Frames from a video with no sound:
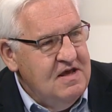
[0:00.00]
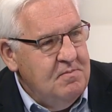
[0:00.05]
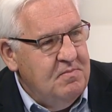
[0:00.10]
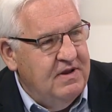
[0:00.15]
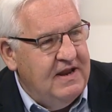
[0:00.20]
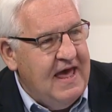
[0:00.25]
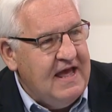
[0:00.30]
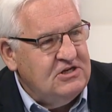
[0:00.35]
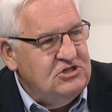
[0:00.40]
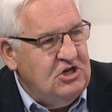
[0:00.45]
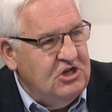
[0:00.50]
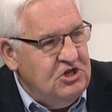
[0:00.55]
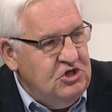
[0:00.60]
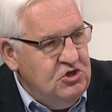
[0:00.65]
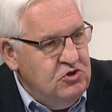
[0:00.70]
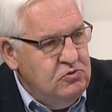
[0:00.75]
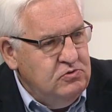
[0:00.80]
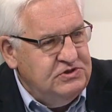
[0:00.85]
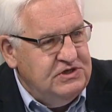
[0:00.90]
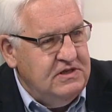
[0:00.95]
but actually
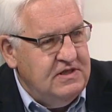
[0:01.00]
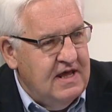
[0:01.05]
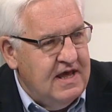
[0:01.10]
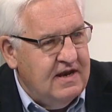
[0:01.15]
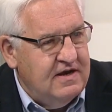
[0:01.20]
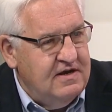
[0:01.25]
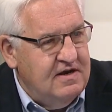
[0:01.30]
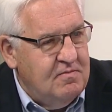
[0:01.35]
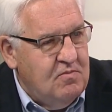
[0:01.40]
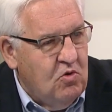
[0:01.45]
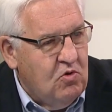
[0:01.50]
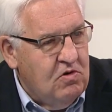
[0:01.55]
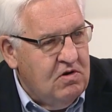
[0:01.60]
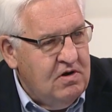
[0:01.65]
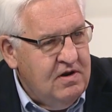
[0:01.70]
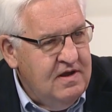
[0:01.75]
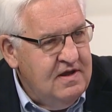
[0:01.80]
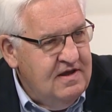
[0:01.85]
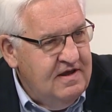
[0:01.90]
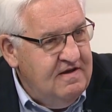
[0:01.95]
using that in a more
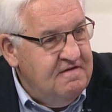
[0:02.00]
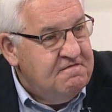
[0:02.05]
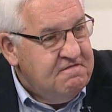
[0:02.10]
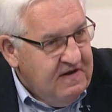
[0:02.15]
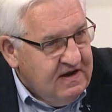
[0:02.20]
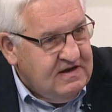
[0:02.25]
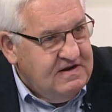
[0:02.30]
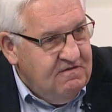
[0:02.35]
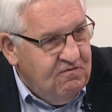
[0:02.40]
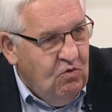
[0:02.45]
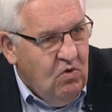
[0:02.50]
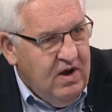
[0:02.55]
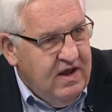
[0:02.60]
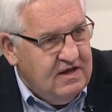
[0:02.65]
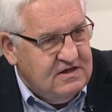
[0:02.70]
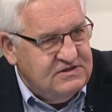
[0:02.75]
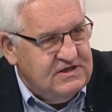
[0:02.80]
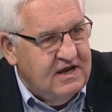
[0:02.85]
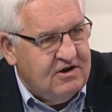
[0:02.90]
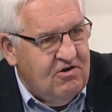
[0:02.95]
effective way.
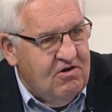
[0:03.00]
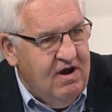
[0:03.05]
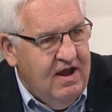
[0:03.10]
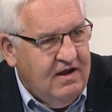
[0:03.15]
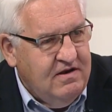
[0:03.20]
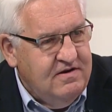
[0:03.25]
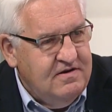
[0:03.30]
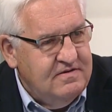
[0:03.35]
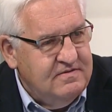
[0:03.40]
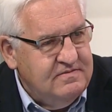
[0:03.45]
Is that correct?